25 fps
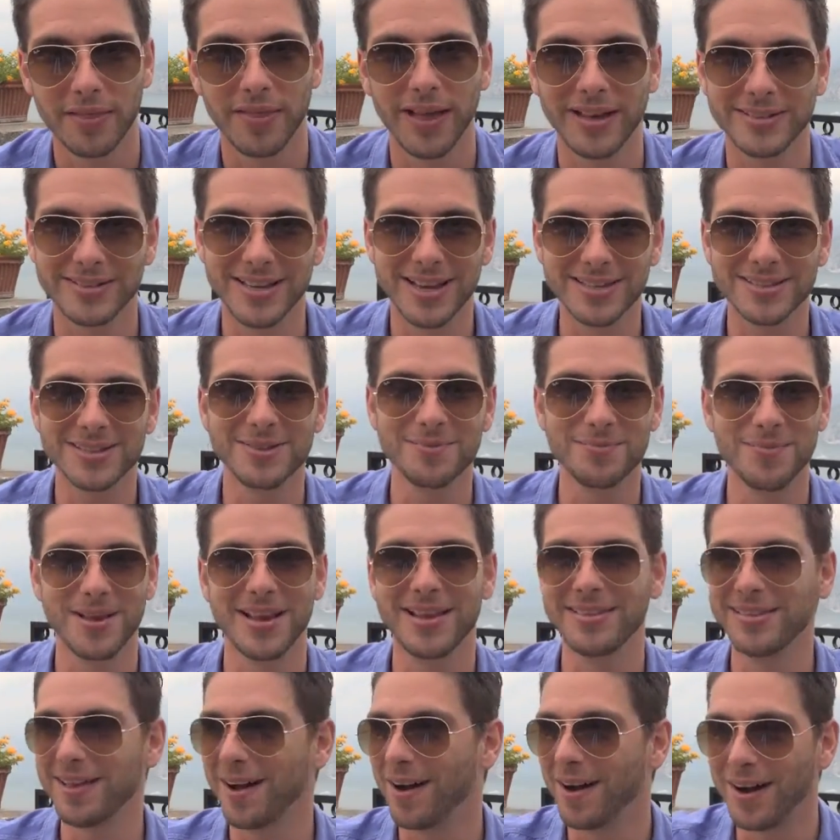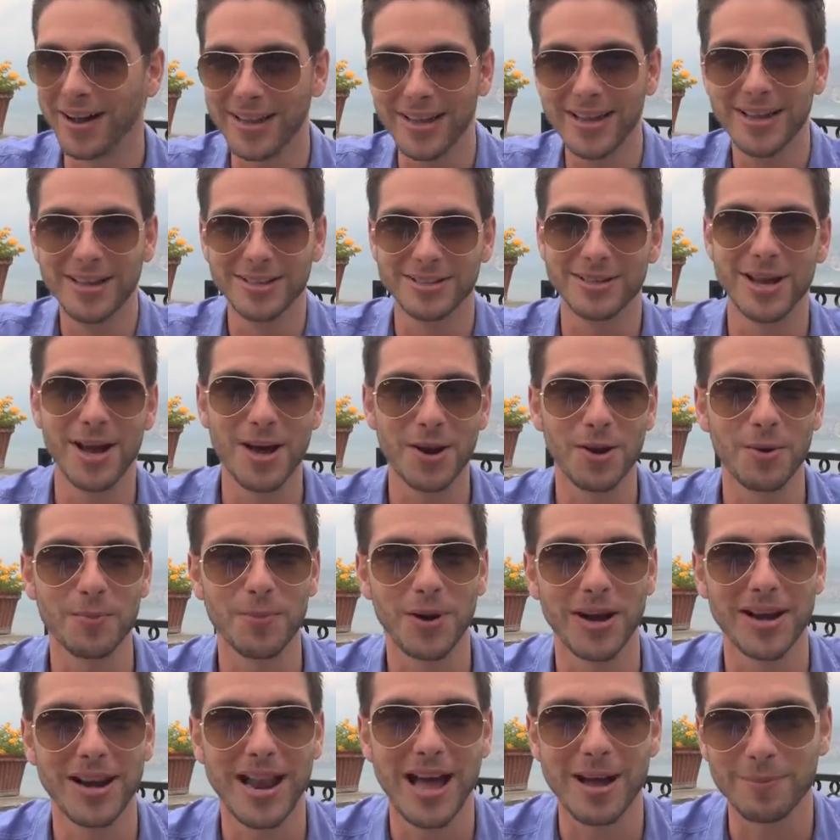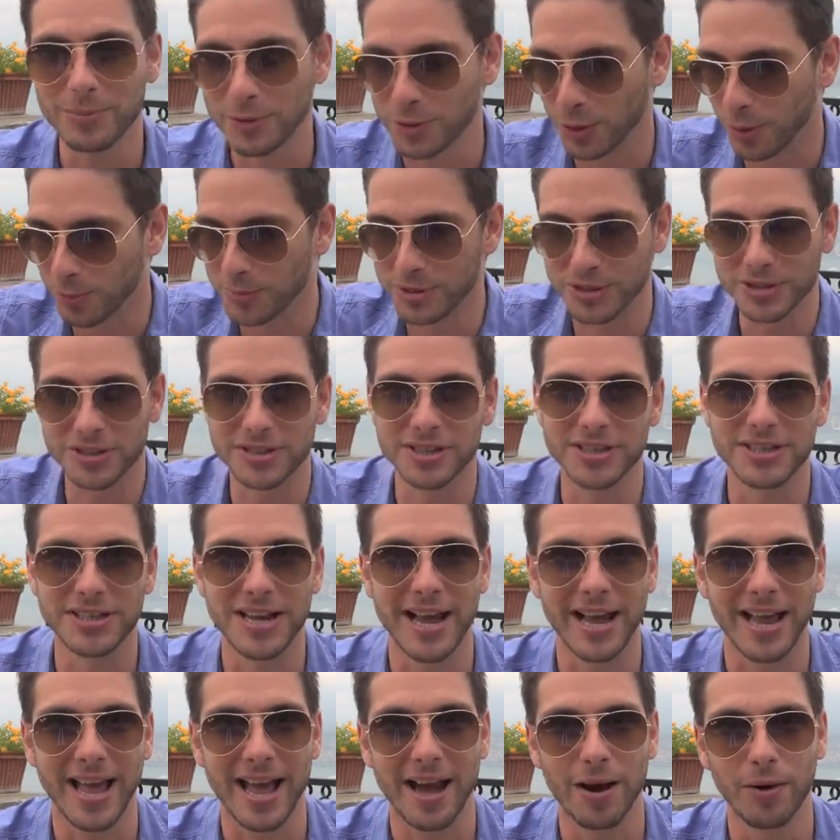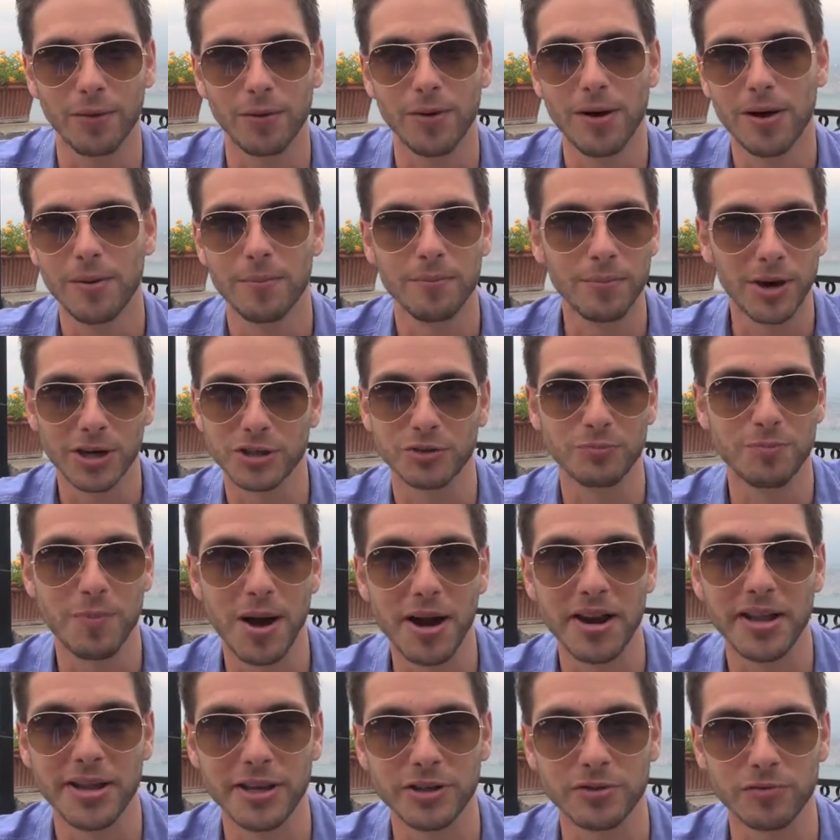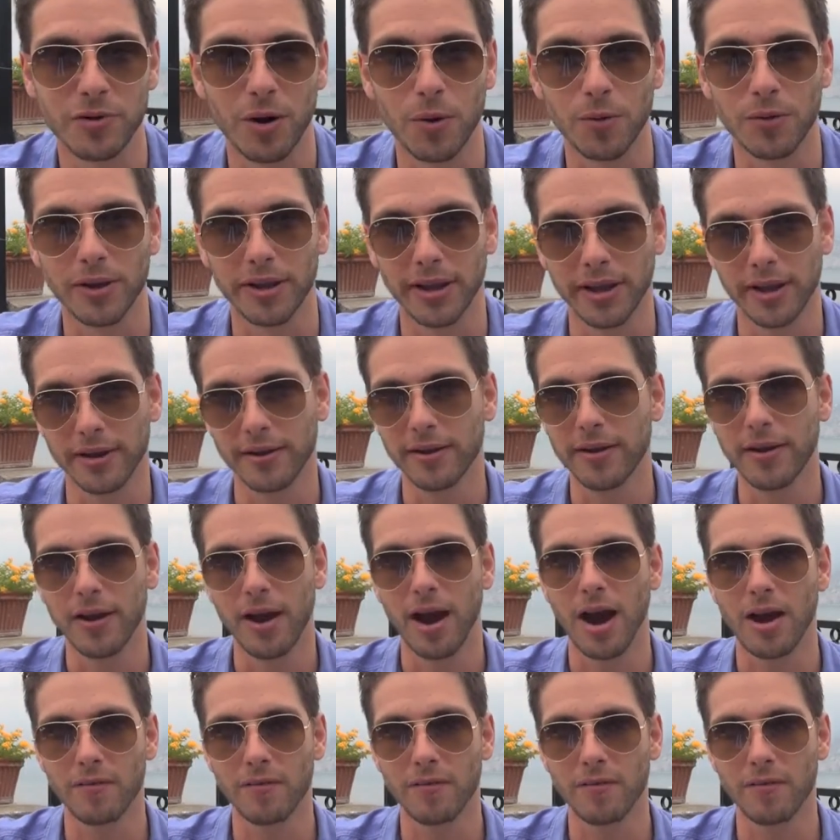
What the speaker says: That doesn't mean that I turn on my laptop just to check how much money is rolling in.